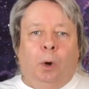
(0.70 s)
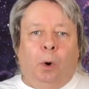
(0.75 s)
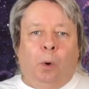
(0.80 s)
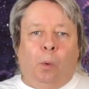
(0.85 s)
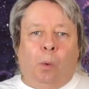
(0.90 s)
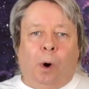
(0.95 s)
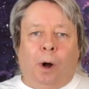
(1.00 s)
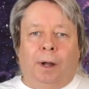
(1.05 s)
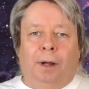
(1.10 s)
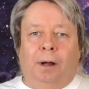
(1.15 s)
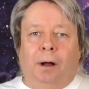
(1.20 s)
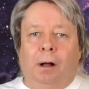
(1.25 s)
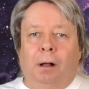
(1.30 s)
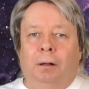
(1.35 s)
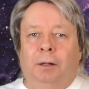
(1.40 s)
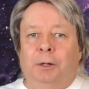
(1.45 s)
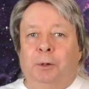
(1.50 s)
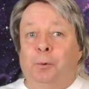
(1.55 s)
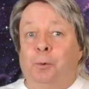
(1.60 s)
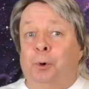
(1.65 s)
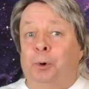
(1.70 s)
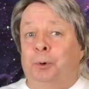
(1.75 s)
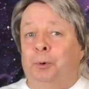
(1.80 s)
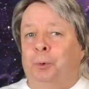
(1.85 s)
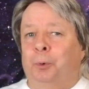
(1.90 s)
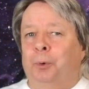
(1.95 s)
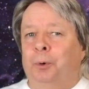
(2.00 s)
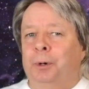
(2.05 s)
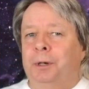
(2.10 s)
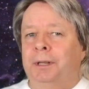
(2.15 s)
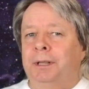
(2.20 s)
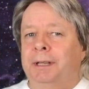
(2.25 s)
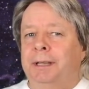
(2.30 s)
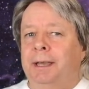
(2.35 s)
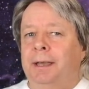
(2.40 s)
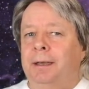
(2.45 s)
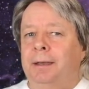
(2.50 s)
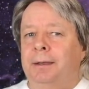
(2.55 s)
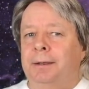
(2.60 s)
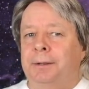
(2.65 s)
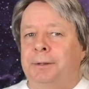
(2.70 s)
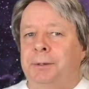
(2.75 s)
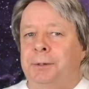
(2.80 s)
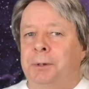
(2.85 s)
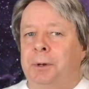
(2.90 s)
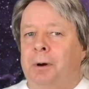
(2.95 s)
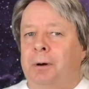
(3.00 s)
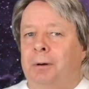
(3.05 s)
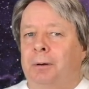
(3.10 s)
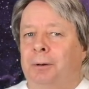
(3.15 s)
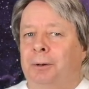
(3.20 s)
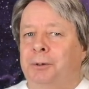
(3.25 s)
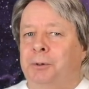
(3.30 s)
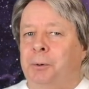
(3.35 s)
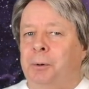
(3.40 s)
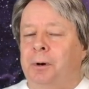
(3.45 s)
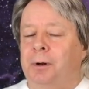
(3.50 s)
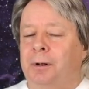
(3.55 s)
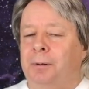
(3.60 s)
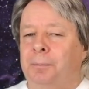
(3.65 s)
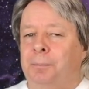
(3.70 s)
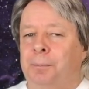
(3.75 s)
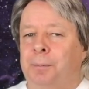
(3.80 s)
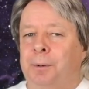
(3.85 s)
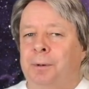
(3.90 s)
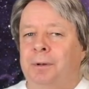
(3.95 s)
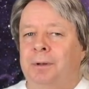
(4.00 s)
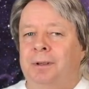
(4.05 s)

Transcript: Why Hollywood really hates Donald Trump.